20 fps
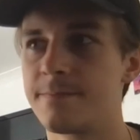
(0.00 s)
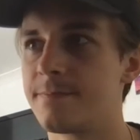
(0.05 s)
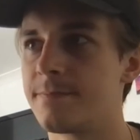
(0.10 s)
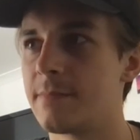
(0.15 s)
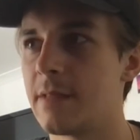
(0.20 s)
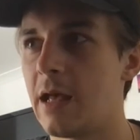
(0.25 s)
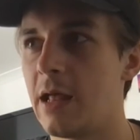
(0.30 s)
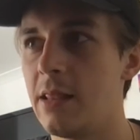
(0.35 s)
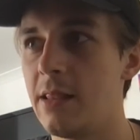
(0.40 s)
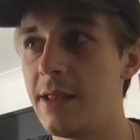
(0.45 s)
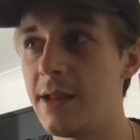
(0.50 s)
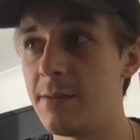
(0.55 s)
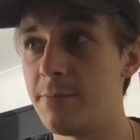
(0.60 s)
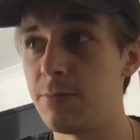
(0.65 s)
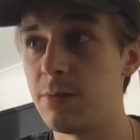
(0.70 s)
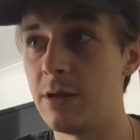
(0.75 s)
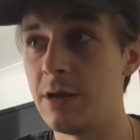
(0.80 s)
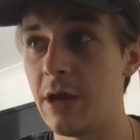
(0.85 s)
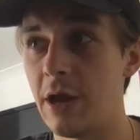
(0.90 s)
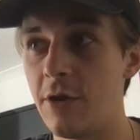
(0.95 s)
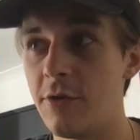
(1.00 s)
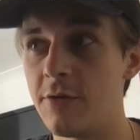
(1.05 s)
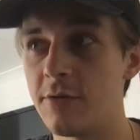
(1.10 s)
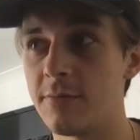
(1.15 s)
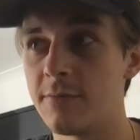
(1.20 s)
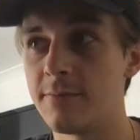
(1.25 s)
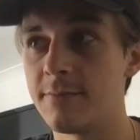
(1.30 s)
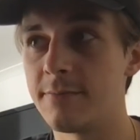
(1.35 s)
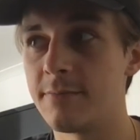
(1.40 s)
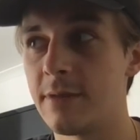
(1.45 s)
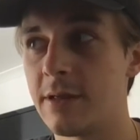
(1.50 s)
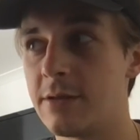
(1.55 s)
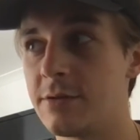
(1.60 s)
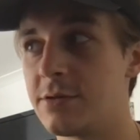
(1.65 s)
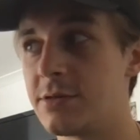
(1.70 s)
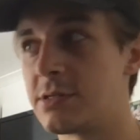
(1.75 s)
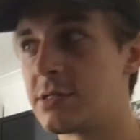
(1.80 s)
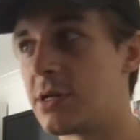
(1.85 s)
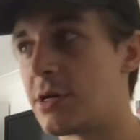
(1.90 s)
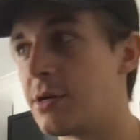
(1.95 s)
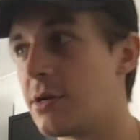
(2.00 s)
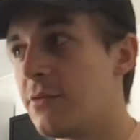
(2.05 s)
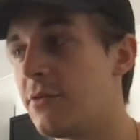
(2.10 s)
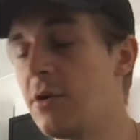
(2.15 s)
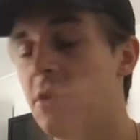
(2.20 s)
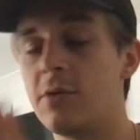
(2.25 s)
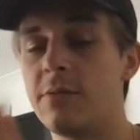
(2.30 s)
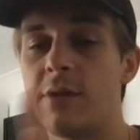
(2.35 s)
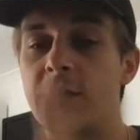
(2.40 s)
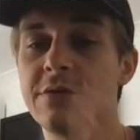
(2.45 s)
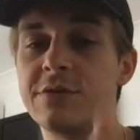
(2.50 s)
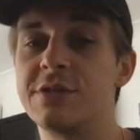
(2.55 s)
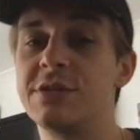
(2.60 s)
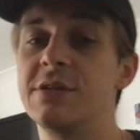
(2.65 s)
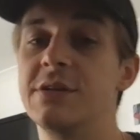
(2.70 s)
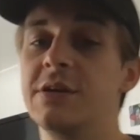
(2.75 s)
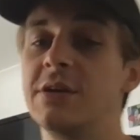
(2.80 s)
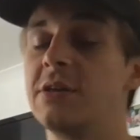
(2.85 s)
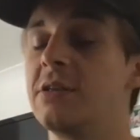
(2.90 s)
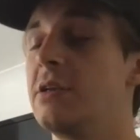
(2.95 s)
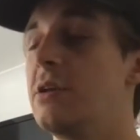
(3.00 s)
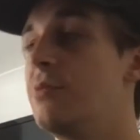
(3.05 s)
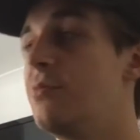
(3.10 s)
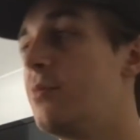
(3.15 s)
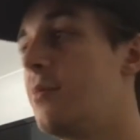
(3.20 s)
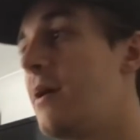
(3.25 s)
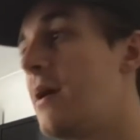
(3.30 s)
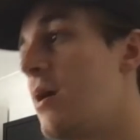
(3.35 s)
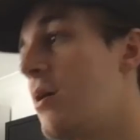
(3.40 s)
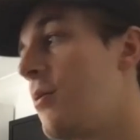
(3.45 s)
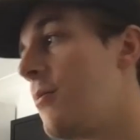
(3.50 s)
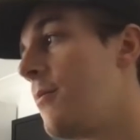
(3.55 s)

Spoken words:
I'll let it play out and turn the volume down so you can hear me better.